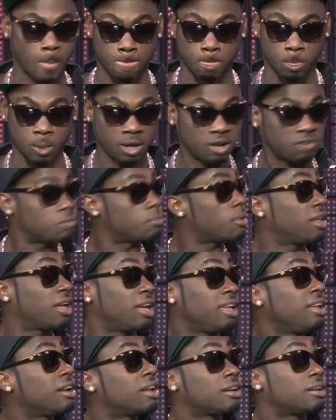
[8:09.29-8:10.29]
And everybody in
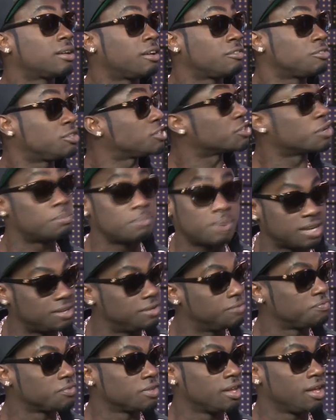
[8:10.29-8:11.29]
England have just go mad.
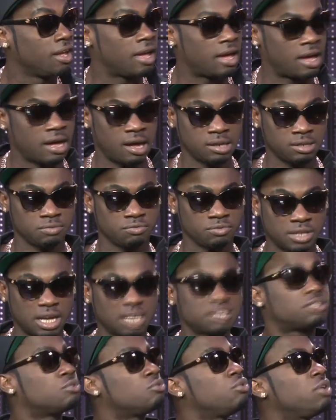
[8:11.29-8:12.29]
Yeah. And
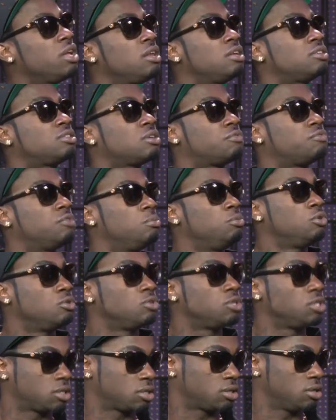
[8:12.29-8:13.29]
that's the realness of the
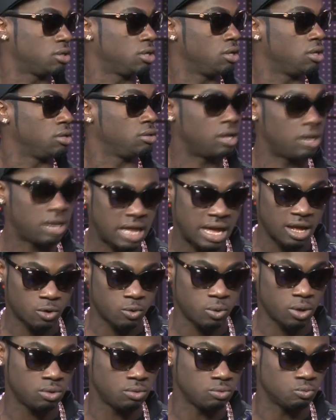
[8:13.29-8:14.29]
music. They
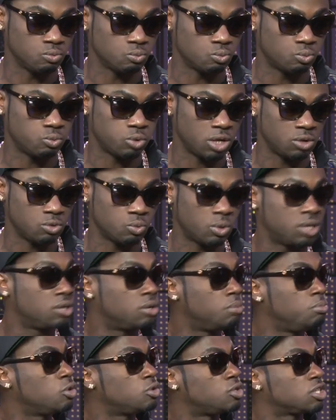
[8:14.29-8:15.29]
like when
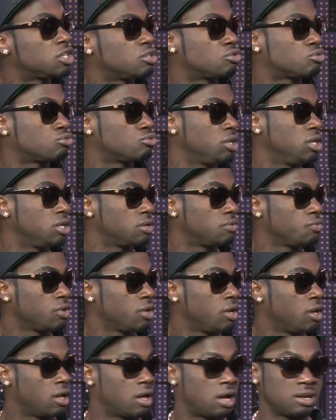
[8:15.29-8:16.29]
the music is real.
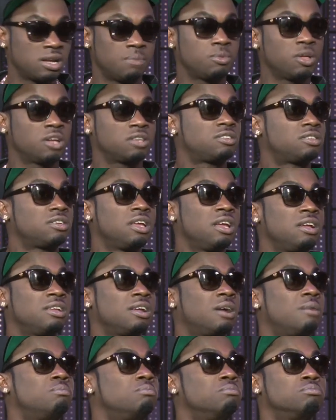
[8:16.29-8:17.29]
And I'm not saying
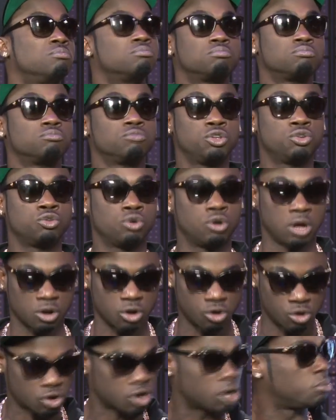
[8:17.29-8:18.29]
I
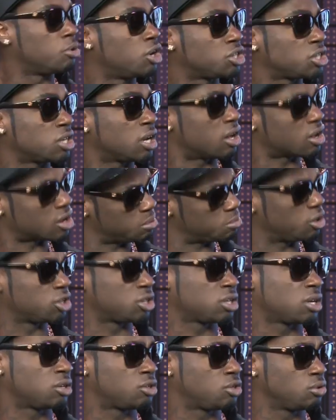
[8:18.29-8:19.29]
go commercial, I got
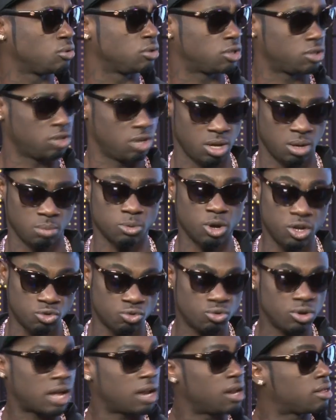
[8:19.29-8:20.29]
commercial tunes, but in
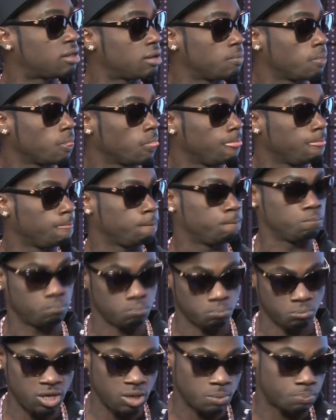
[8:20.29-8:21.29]
reality,
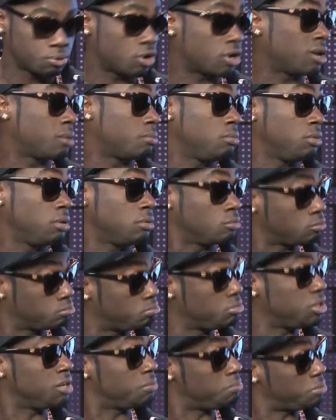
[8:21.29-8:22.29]
me proud of
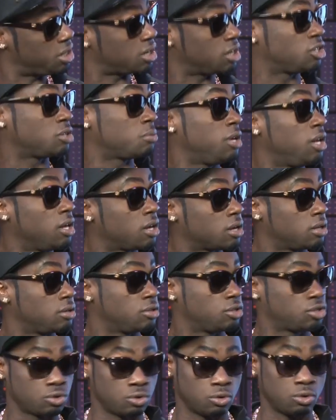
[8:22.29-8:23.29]
me being a Jamaican,
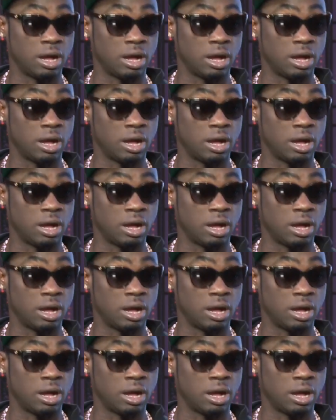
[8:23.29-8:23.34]
so